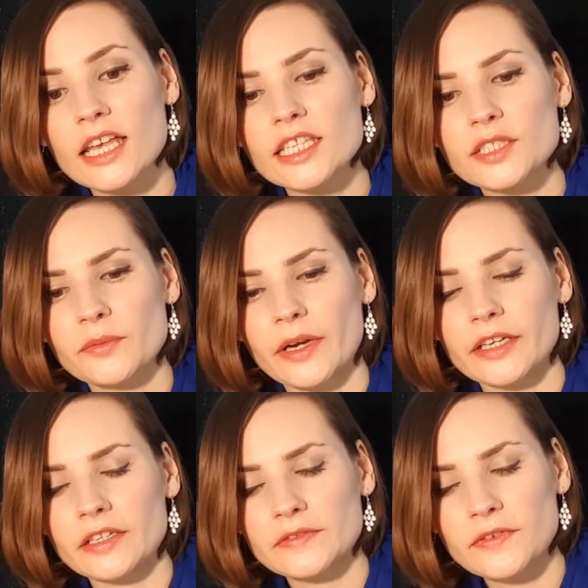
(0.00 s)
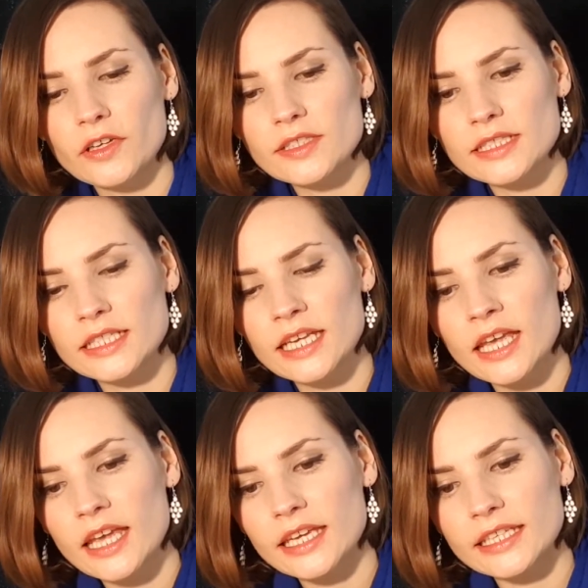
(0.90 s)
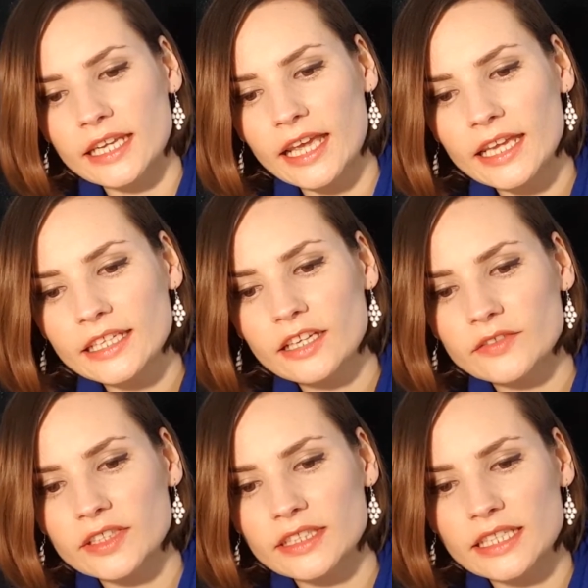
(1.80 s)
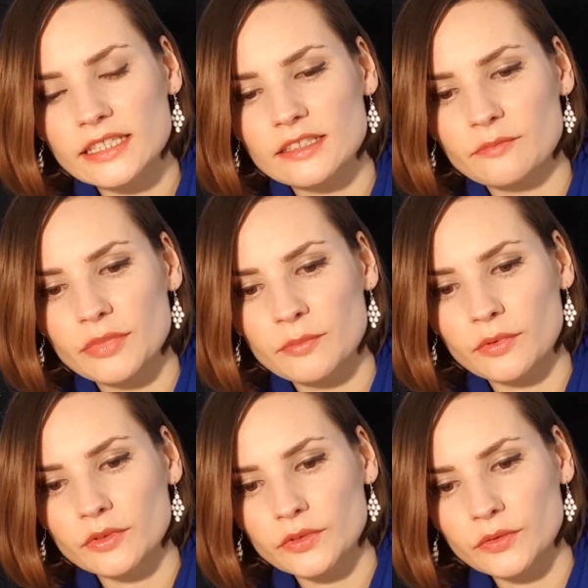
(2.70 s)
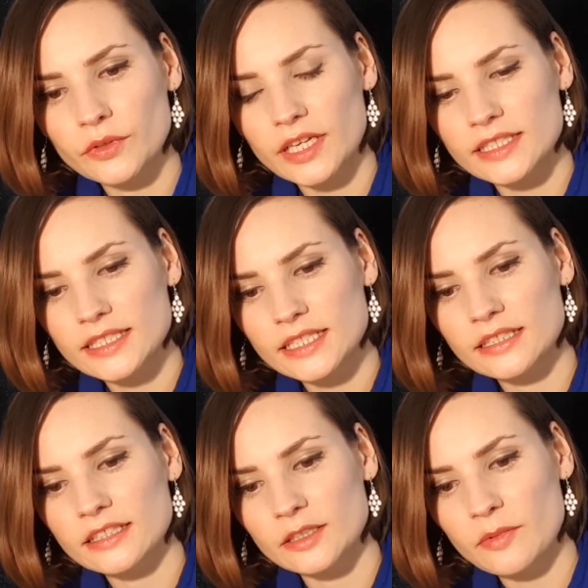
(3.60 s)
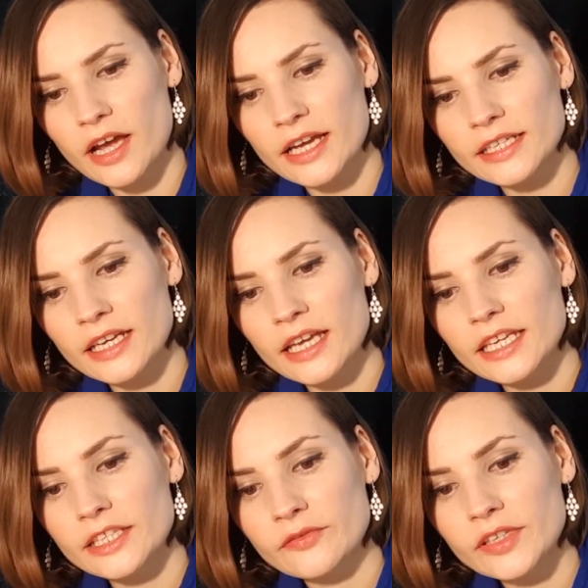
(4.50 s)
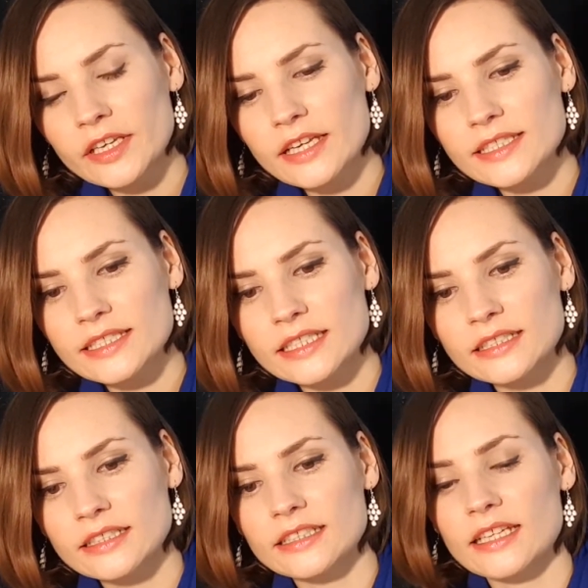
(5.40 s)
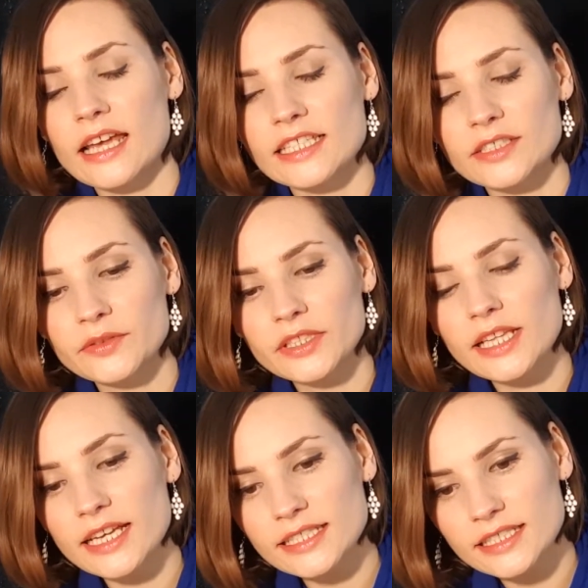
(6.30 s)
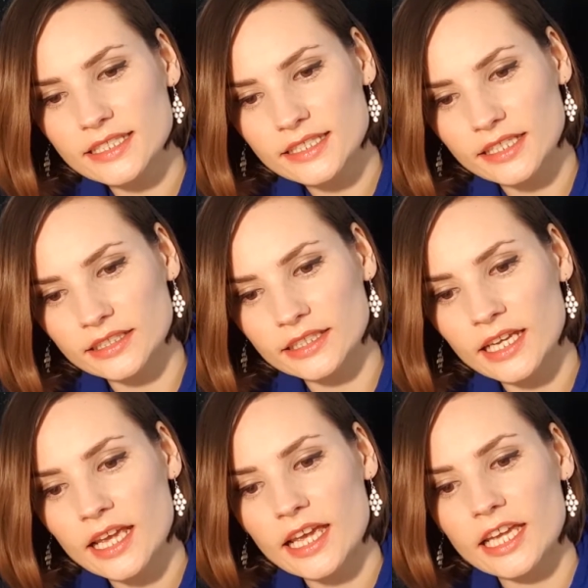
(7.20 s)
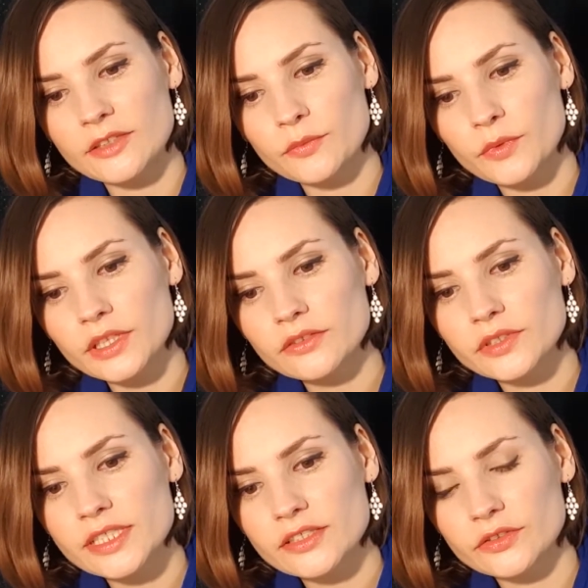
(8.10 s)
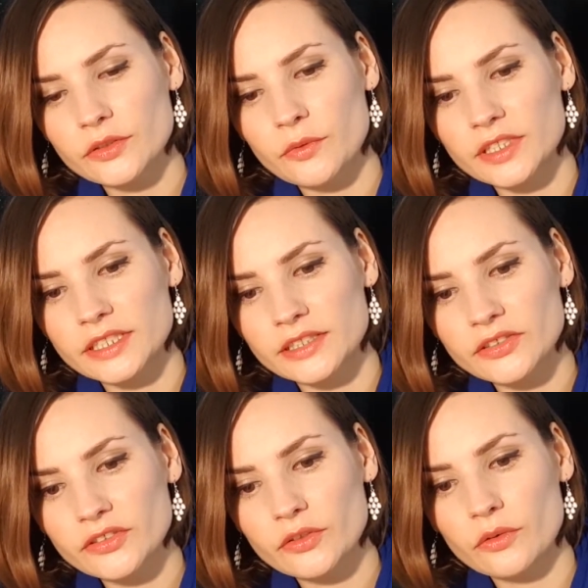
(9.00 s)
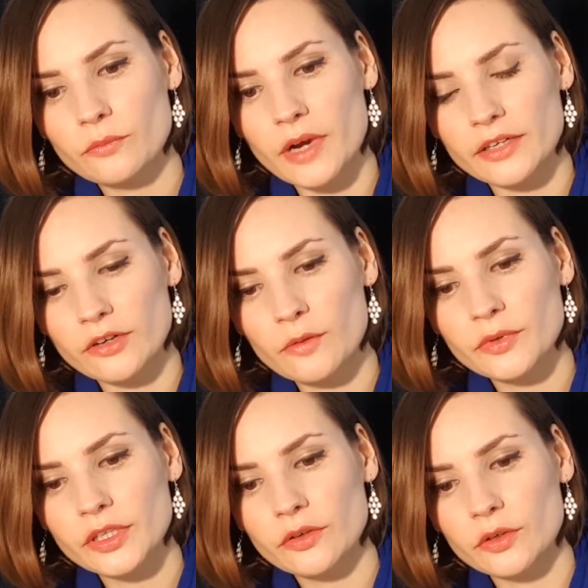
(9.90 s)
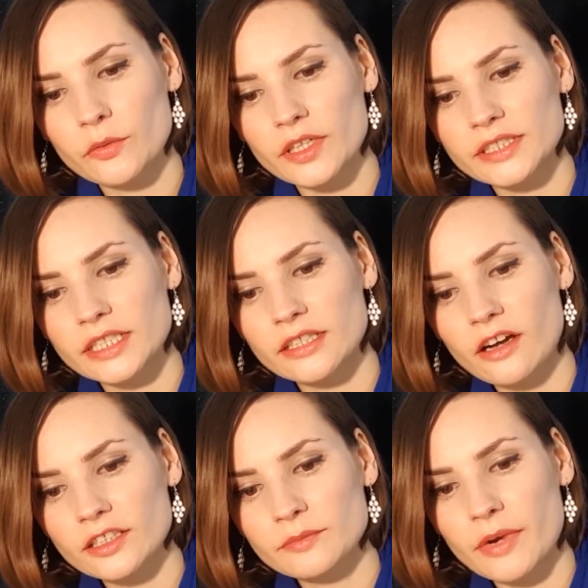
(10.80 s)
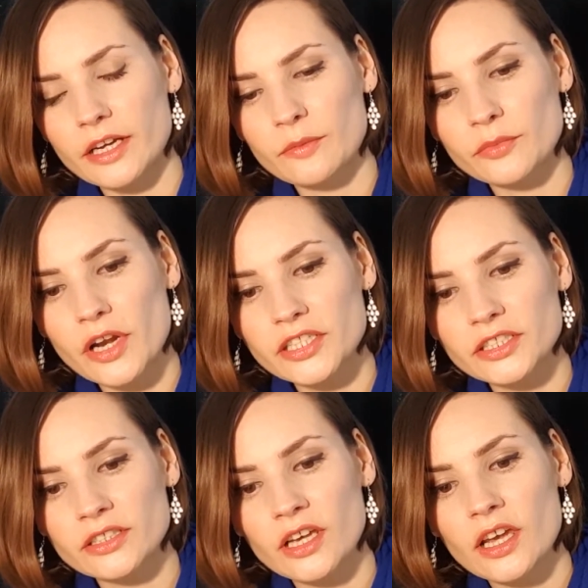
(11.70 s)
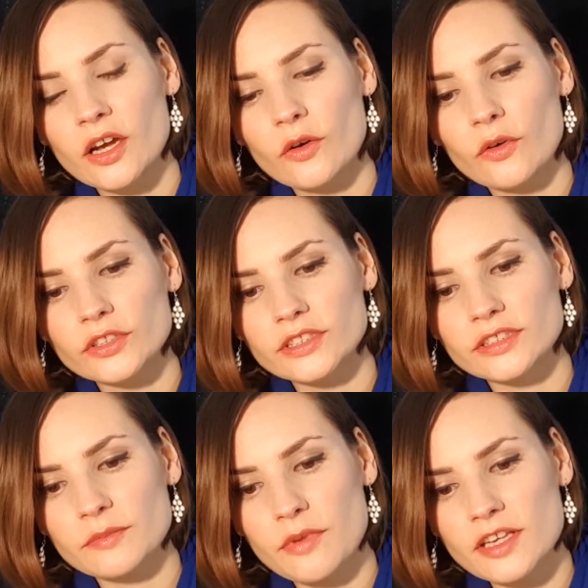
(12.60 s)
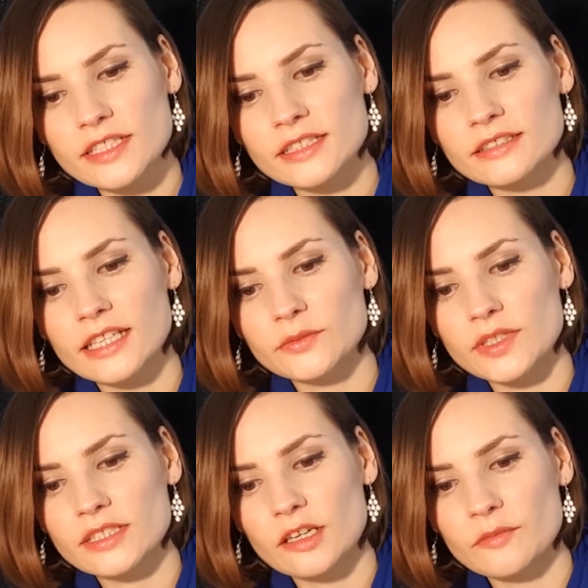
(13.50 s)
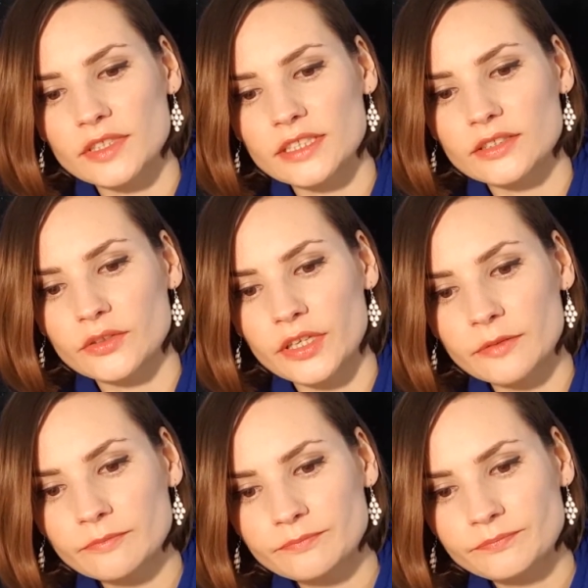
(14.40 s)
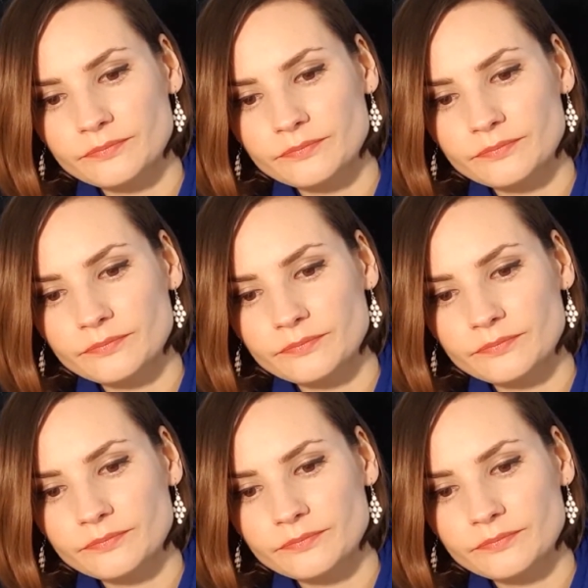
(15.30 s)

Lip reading: swearing falsely, in any of the things that people do and sin thereby, if he has sinned and has realized his guilt and will restore what he took by robbery or what he got by oppression or the deposit that was committed to him,